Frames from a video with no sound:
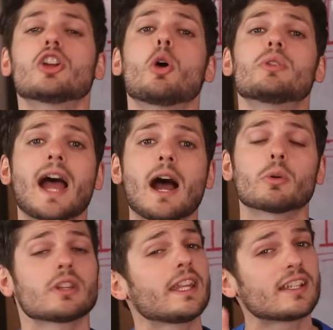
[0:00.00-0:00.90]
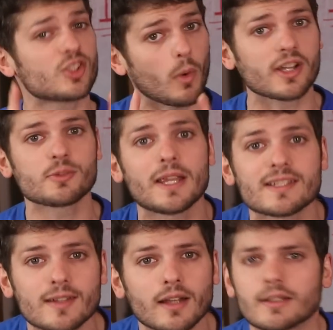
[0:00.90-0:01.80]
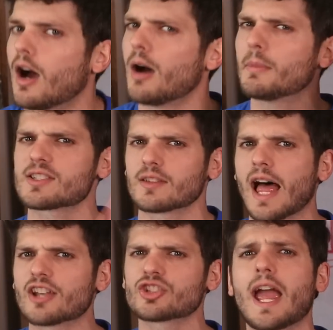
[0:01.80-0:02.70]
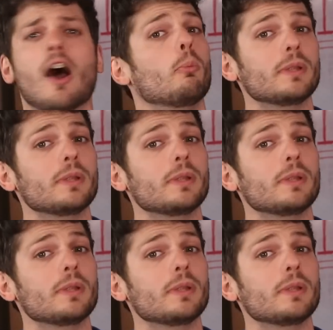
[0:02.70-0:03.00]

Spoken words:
go to our link squarespace.com/cow,